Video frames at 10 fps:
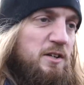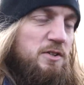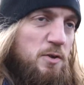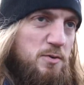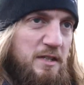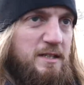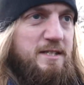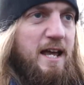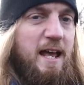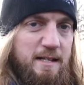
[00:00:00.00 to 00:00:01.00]
using the
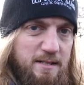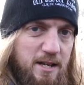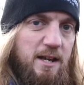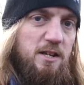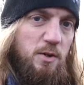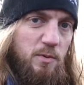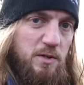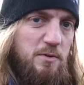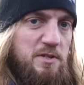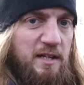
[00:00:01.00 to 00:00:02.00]
settings you were
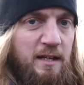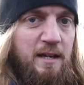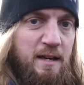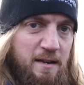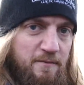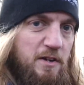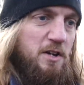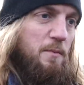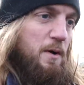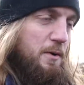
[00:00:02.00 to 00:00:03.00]
using in
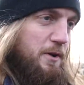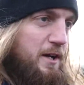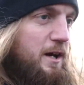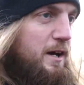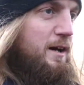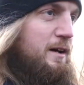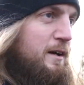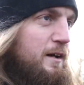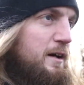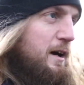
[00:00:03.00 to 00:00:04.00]
video mode.
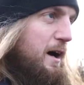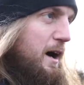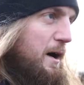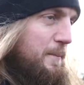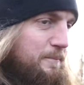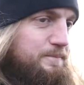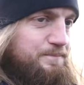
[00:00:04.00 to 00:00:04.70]
So